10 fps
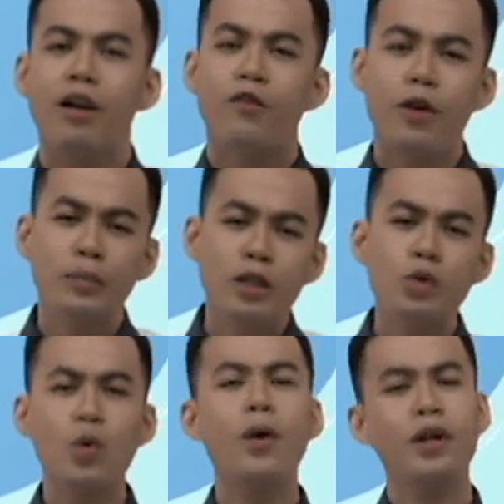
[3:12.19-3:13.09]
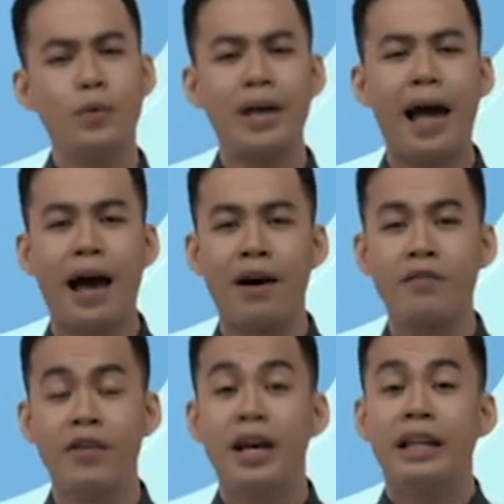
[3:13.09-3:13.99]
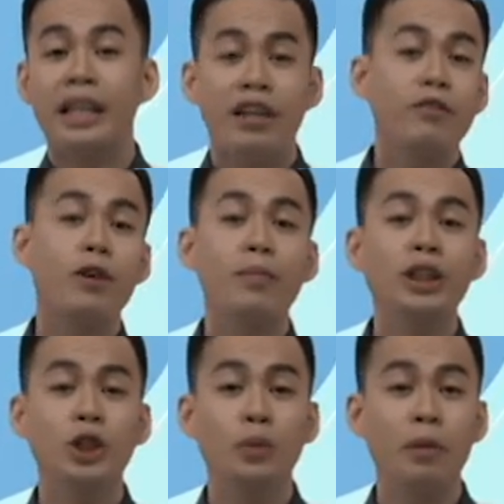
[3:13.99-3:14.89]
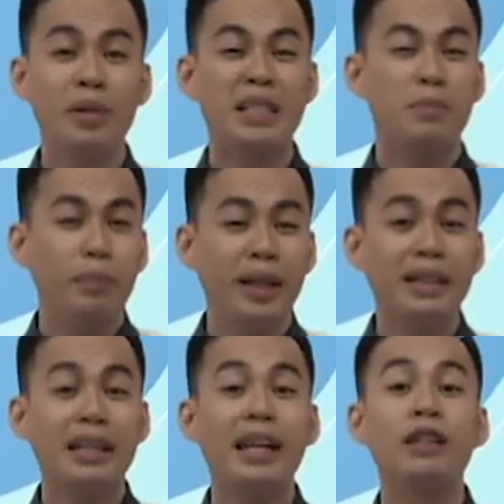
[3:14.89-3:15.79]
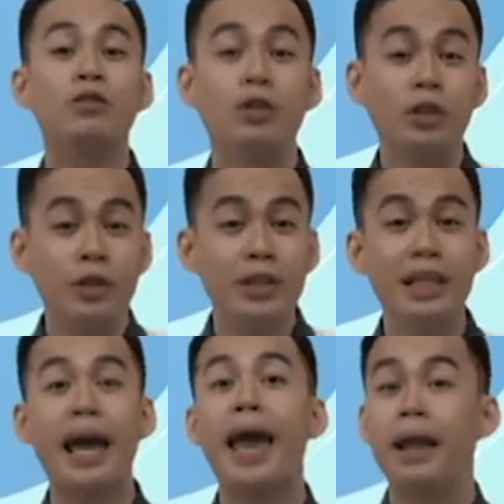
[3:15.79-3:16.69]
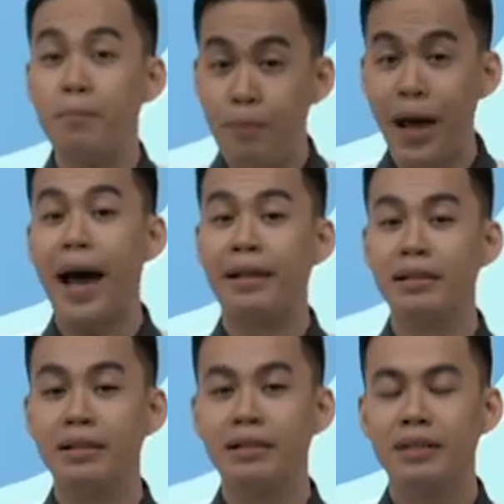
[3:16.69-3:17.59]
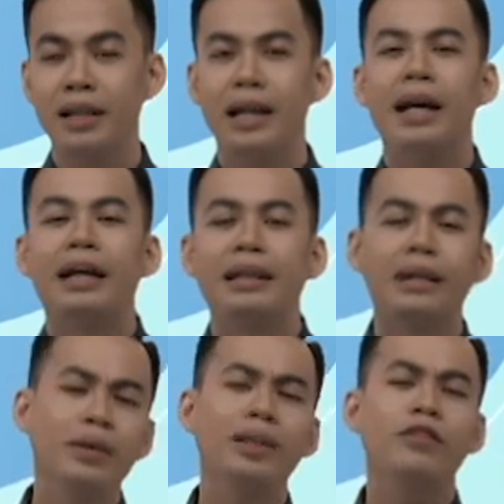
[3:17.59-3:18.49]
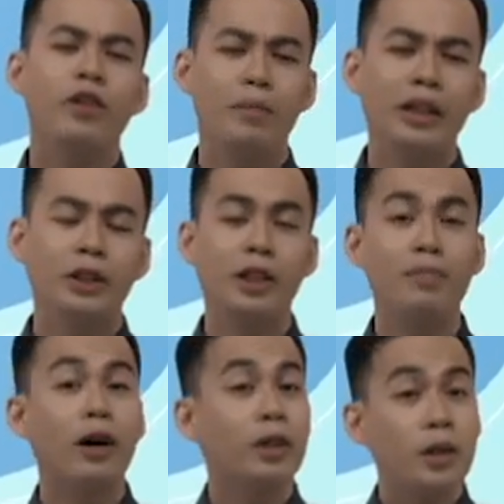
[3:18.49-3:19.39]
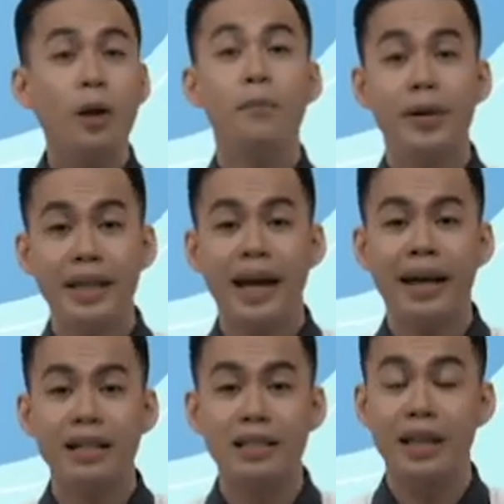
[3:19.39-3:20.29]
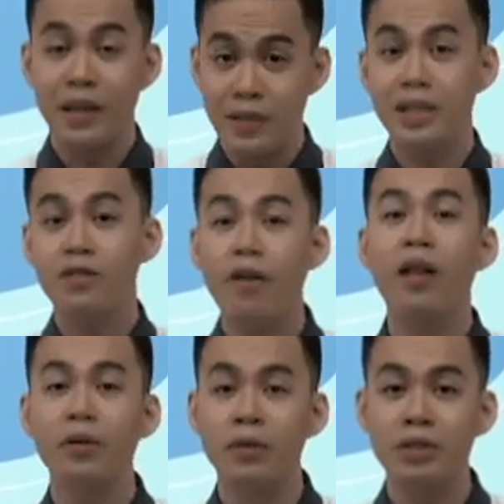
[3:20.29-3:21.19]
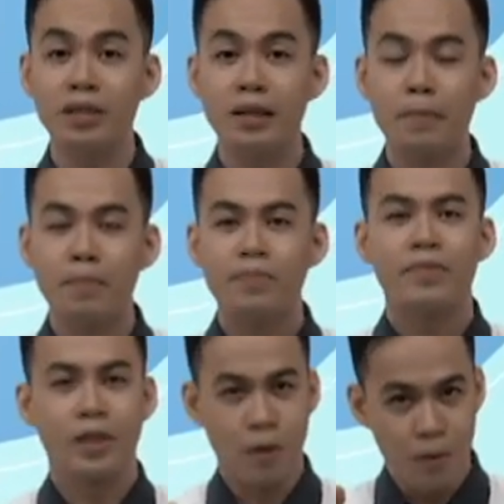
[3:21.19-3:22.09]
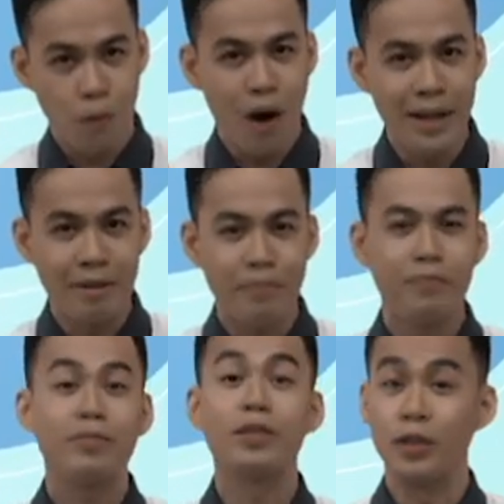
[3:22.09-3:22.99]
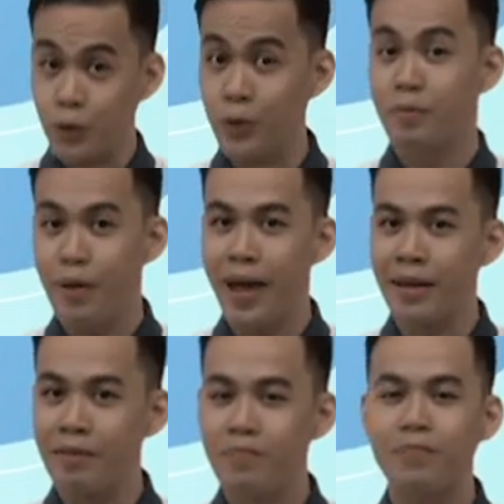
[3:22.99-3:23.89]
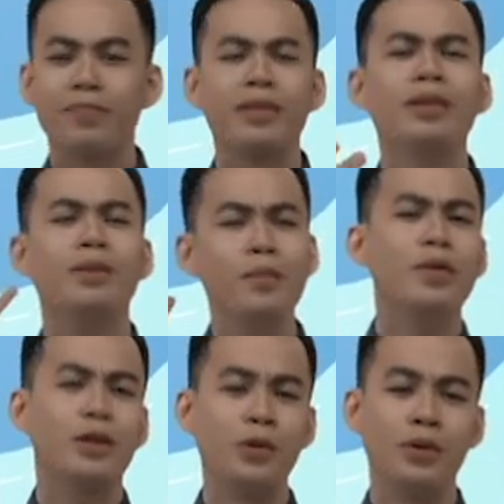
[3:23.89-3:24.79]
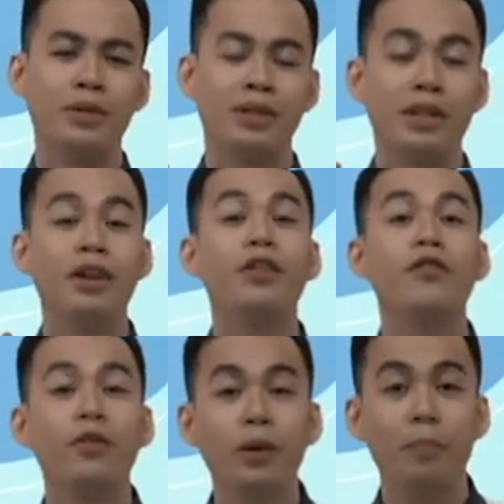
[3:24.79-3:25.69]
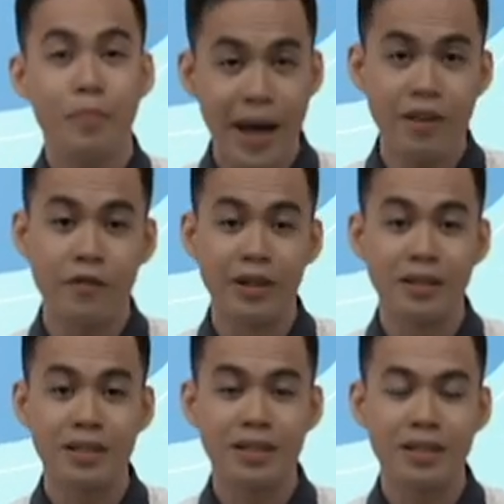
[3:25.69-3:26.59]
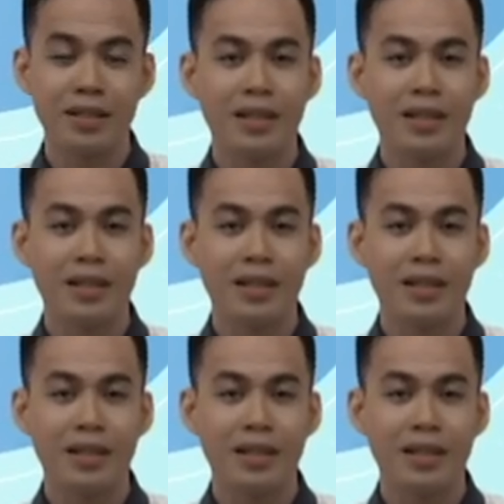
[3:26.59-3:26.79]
From the story we have, the information will be split into good and bad. The good information about Company X is as follows. Number 1, good pay. Number 2, full benefits.